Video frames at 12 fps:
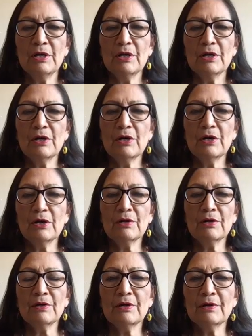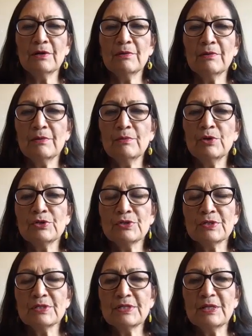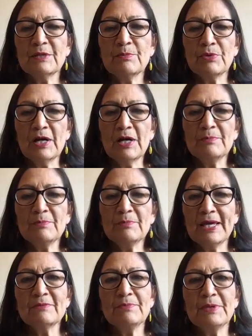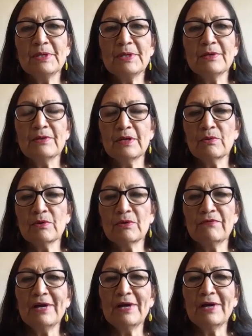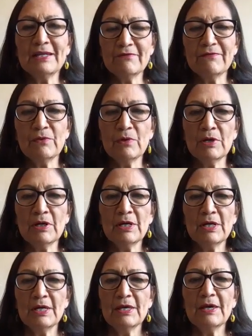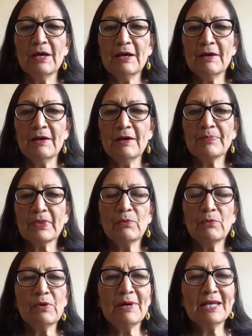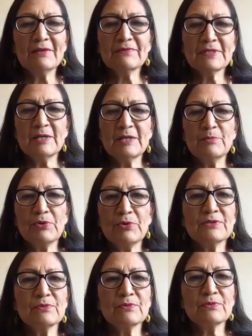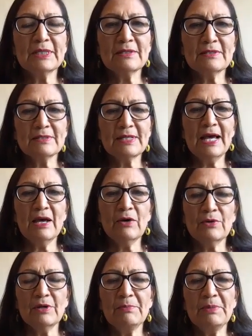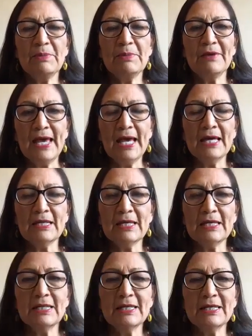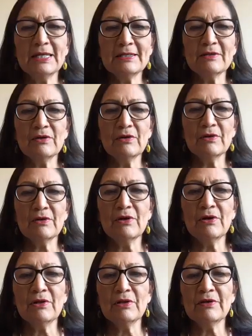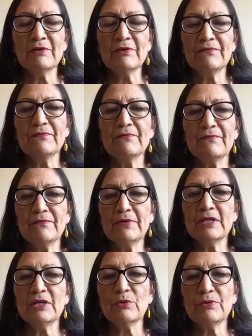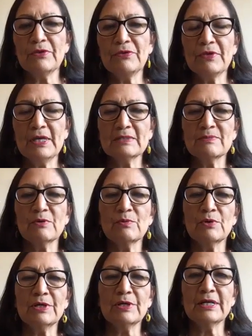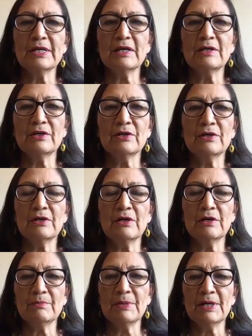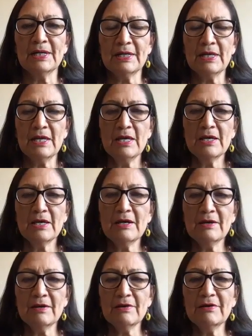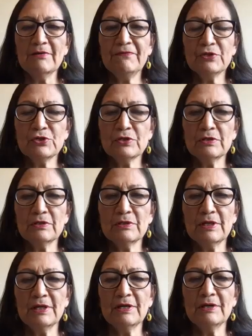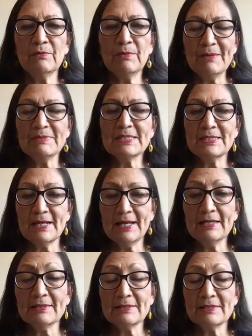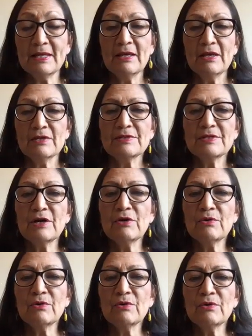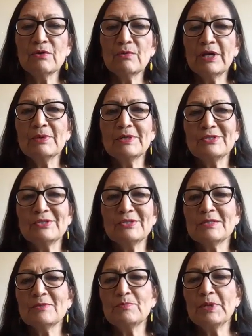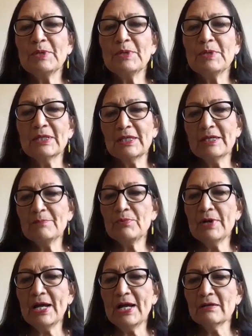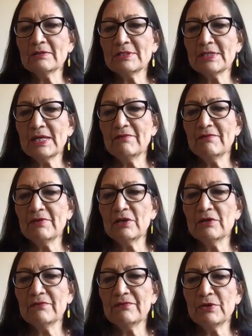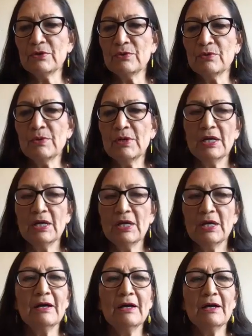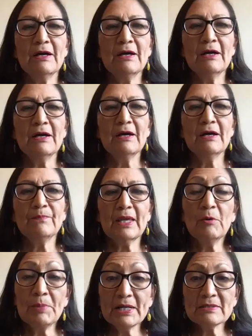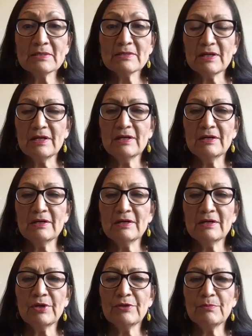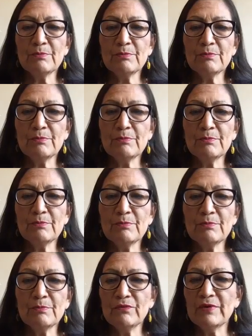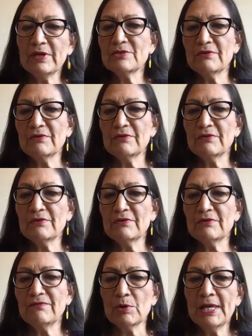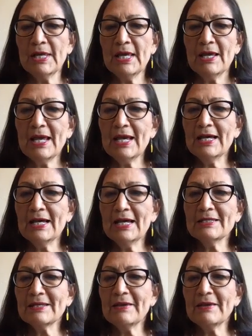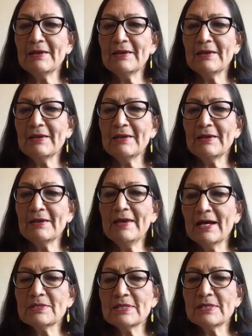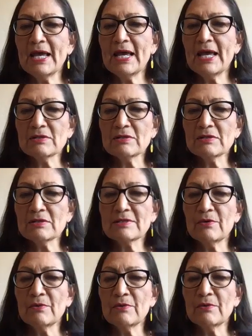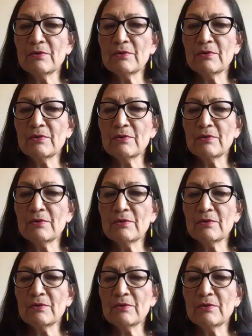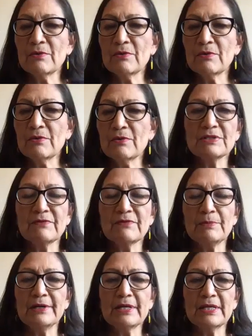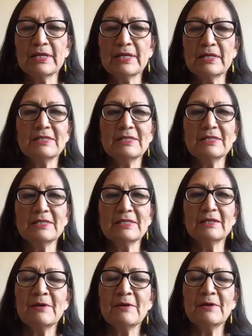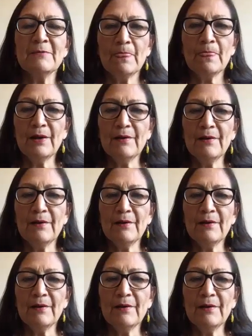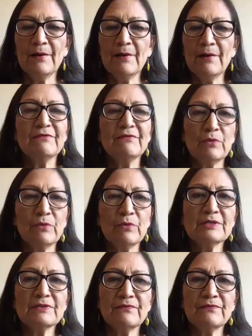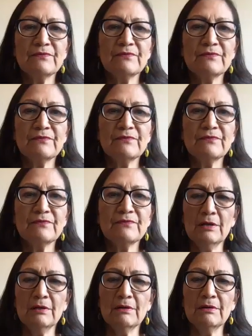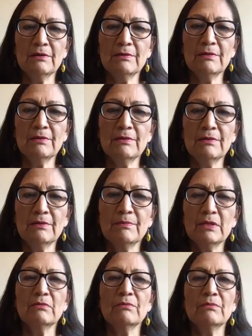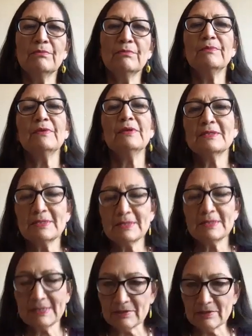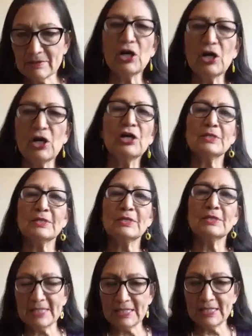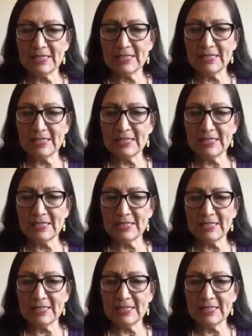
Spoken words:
Our emergency broadband bill that we're fighting for, we might have sent a press release out about that. And all of, the things we're working on are on my official website. So we would just be really proud to have all of you help us with moving messaging forward. And I would say also, the National Congress of American Indians has been a voice for, it's a large contingent of